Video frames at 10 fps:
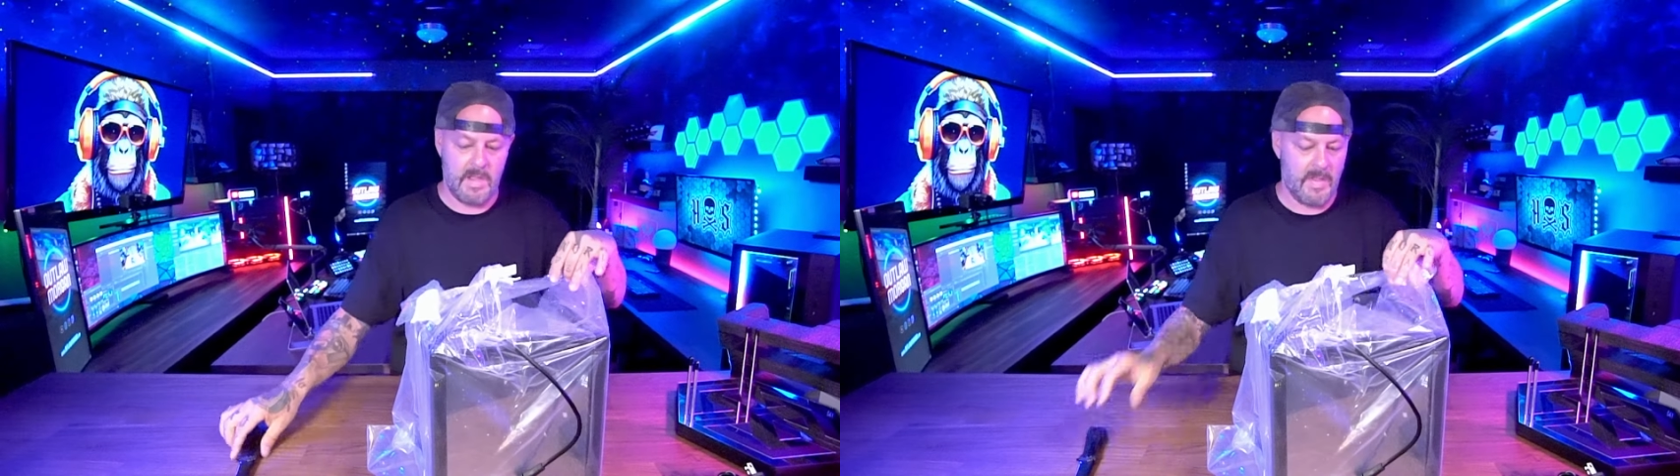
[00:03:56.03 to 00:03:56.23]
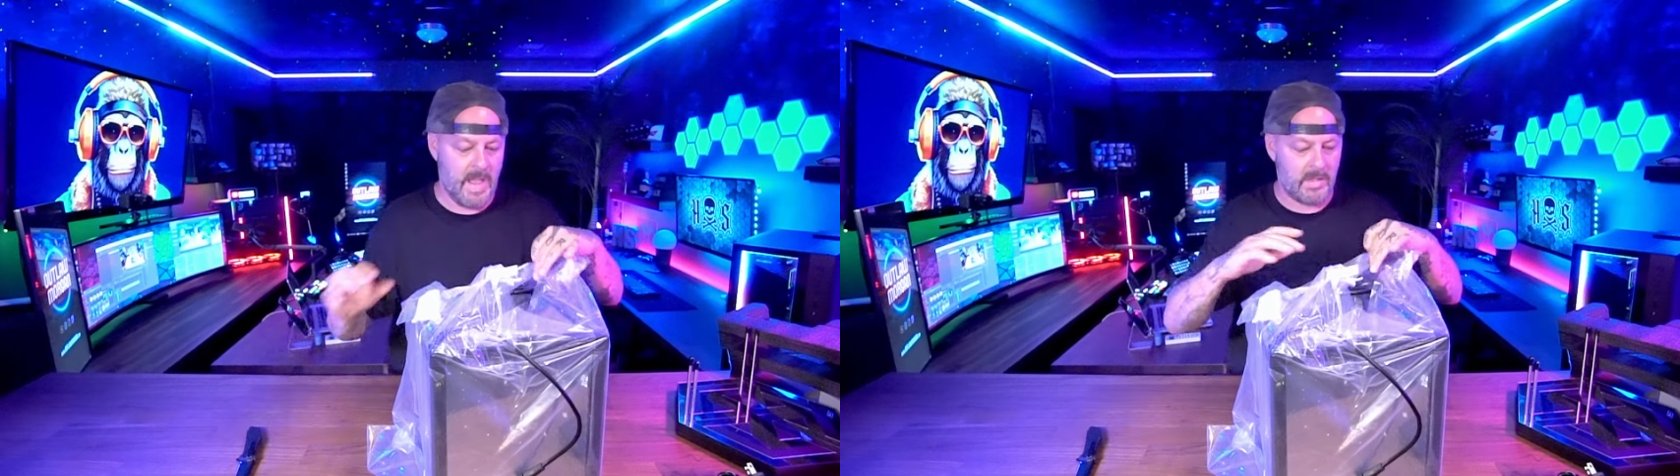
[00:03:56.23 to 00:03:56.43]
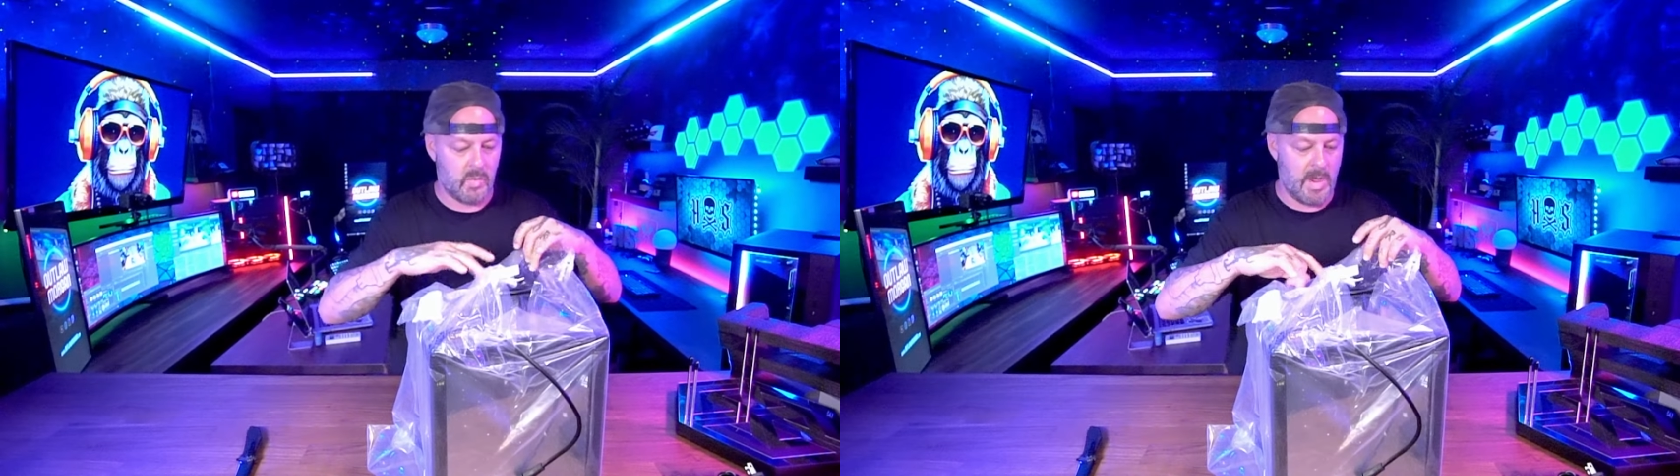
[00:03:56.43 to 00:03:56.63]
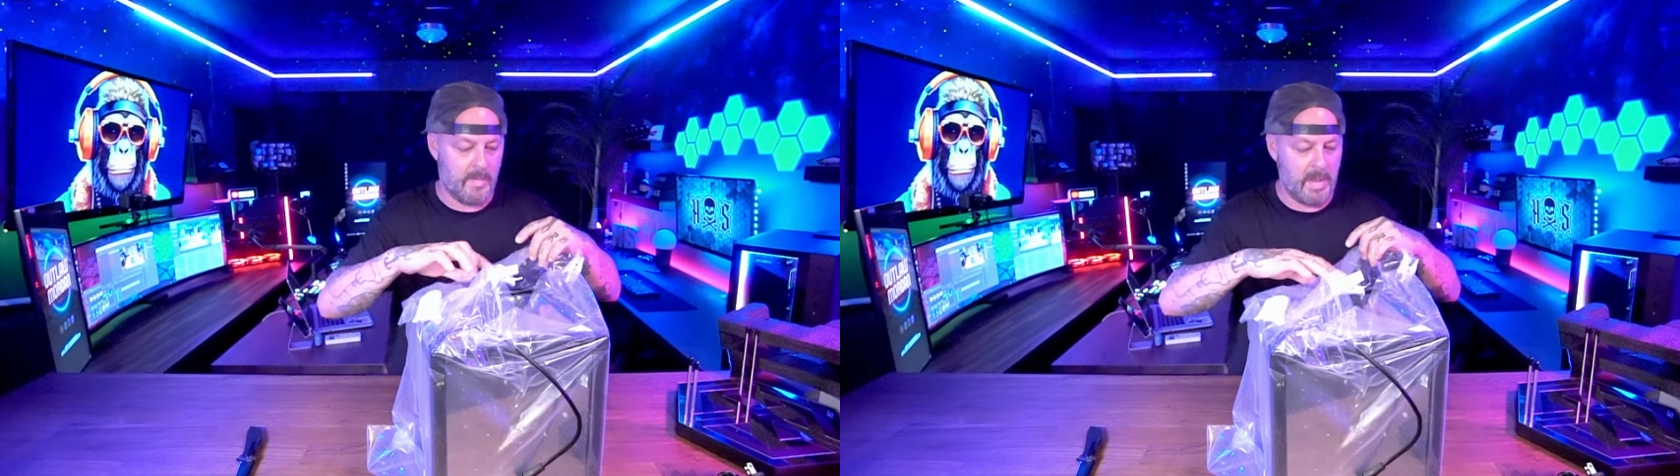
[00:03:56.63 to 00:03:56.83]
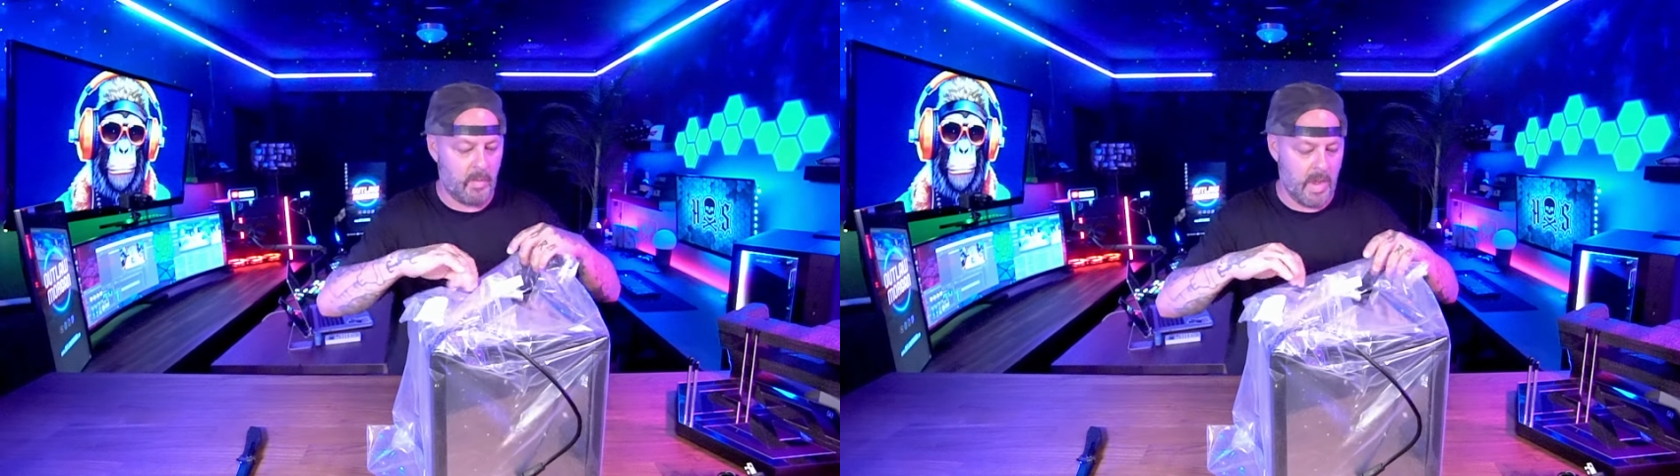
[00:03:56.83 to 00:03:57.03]
and that's
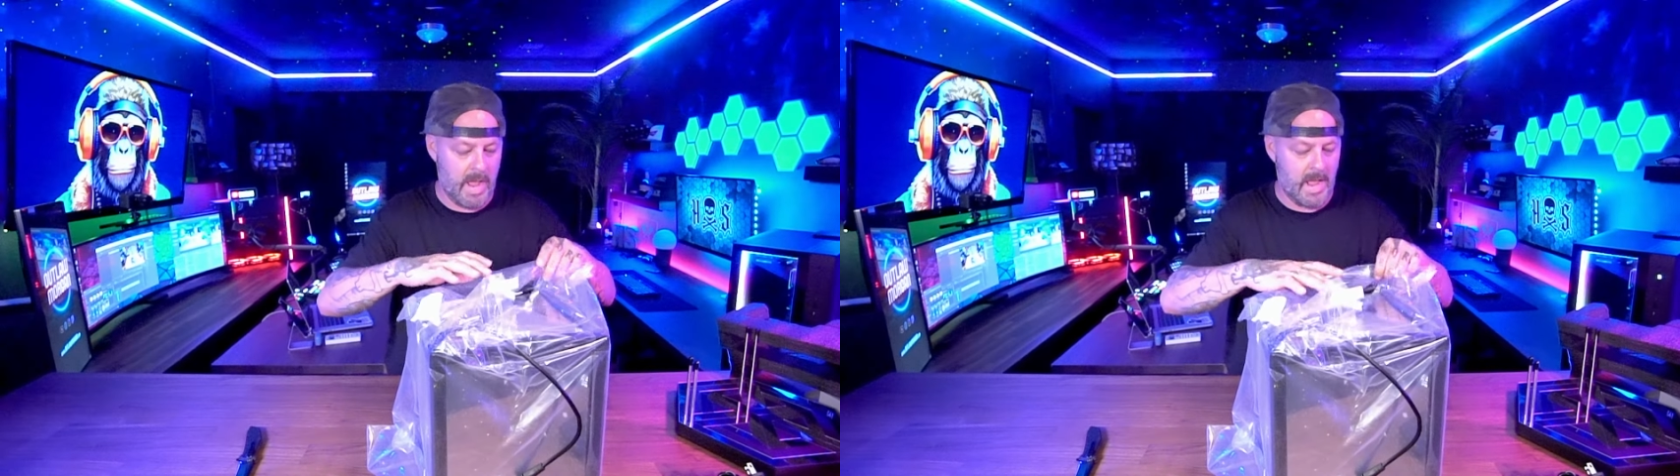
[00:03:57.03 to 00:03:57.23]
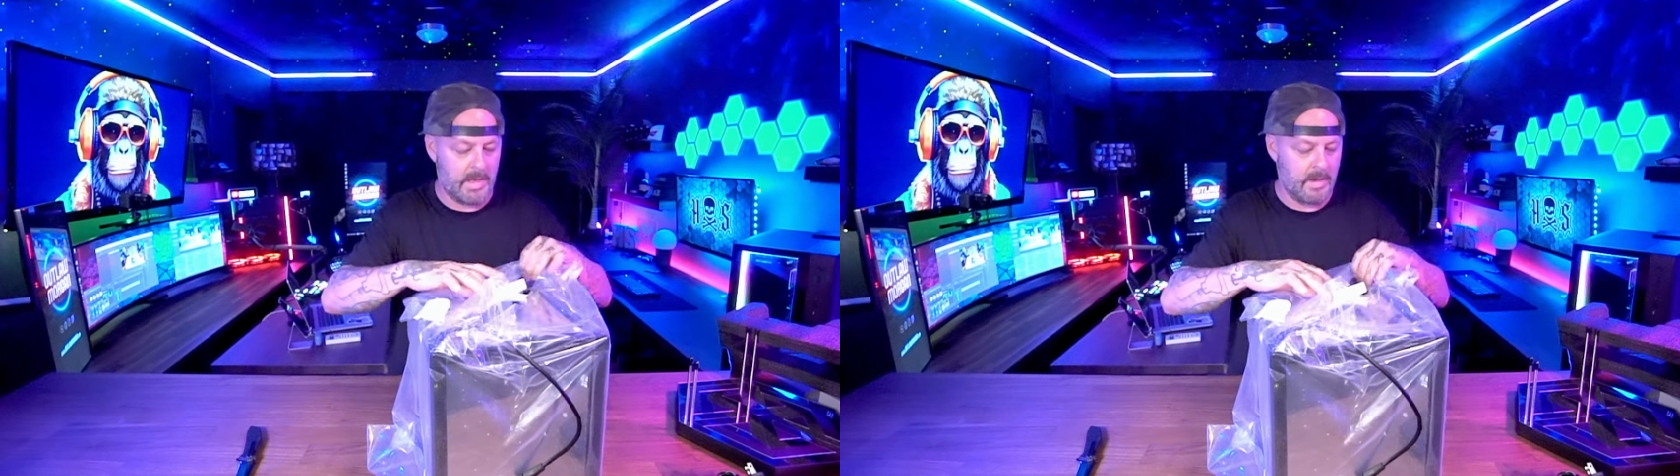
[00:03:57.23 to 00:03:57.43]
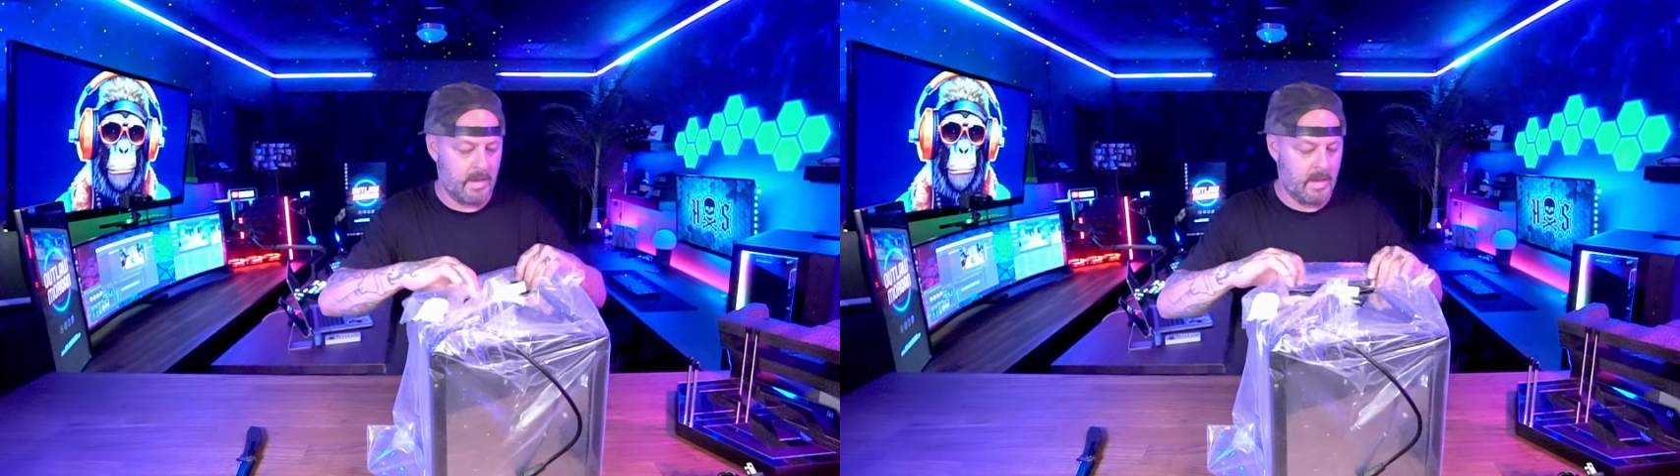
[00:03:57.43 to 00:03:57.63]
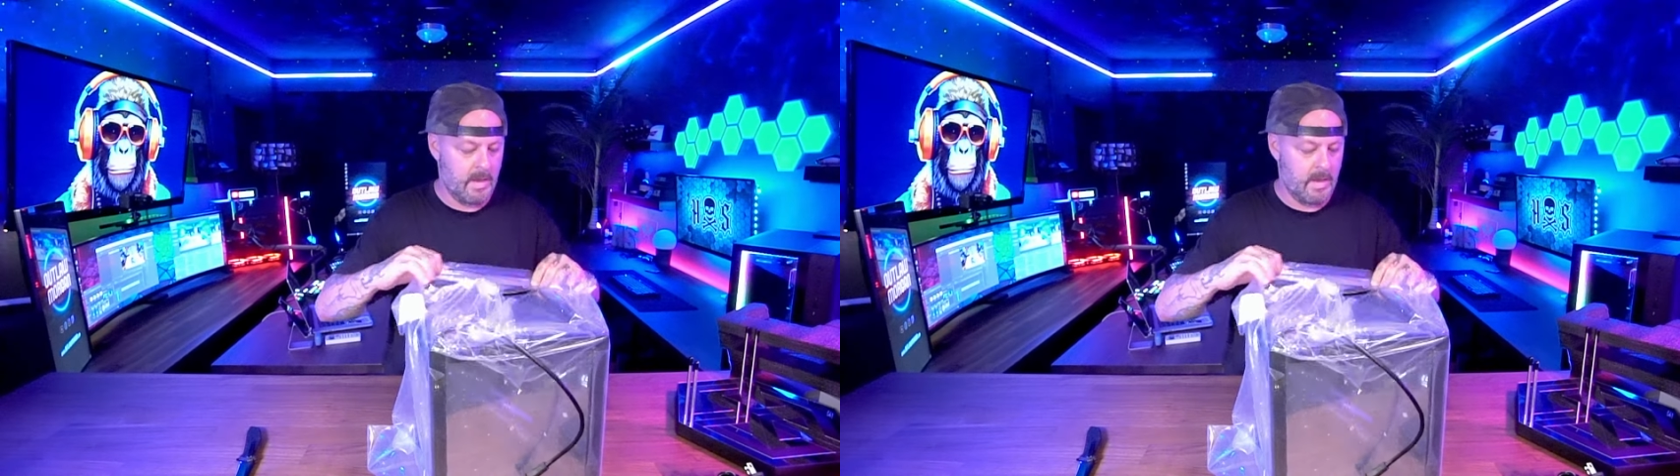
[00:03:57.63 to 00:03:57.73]
why people had